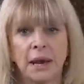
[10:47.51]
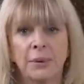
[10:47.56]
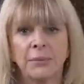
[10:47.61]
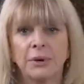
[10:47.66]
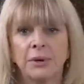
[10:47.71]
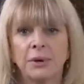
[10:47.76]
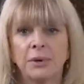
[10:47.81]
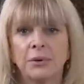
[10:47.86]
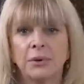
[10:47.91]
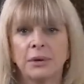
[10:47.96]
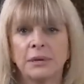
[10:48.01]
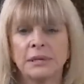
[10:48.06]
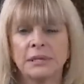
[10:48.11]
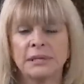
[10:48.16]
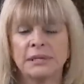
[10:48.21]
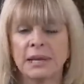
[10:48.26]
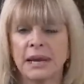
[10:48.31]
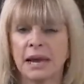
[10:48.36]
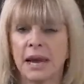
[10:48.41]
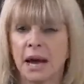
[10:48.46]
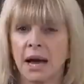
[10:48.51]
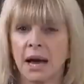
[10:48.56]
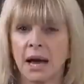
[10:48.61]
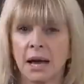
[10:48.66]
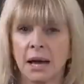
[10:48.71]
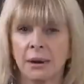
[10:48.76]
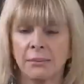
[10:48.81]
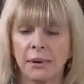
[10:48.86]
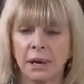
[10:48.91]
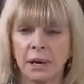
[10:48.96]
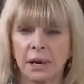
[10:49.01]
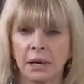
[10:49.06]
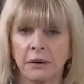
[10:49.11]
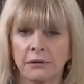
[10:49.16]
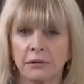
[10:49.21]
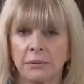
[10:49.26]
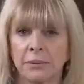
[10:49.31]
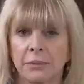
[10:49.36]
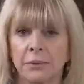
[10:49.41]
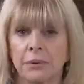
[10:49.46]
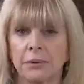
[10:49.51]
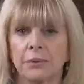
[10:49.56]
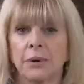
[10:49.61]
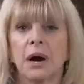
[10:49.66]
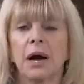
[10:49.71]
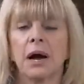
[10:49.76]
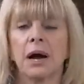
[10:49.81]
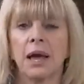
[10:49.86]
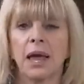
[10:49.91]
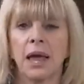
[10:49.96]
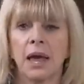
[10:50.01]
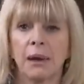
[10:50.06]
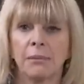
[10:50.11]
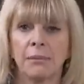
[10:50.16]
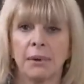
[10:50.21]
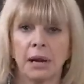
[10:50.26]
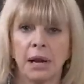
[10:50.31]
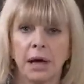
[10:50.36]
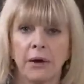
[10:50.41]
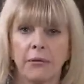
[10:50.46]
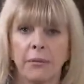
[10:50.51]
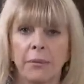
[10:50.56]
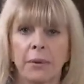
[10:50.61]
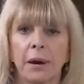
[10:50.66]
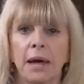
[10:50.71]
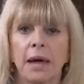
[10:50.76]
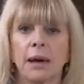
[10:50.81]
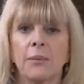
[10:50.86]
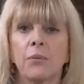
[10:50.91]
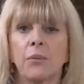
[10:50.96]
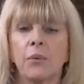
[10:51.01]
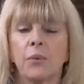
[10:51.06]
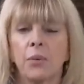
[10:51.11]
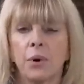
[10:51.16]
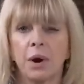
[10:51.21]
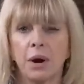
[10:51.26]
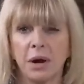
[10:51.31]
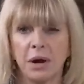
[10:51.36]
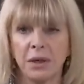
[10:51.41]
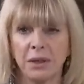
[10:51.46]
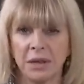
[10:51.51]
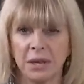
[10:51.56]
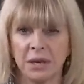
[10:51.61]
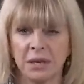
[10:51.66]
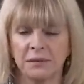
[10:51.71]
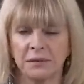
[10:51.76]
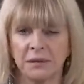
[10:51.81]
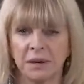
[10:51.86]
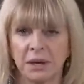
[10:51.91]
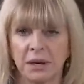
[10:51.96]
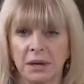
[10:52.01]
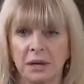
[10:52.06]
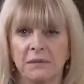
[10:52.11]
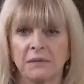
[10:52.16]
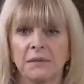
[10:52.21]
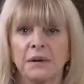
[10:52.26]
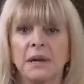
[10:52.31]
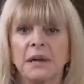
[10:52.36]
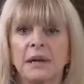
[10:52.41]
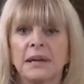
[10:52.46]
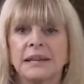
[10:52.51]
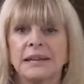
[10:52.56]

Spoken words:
And when you can say, I am lovable, I am lovable, I am worthy of love,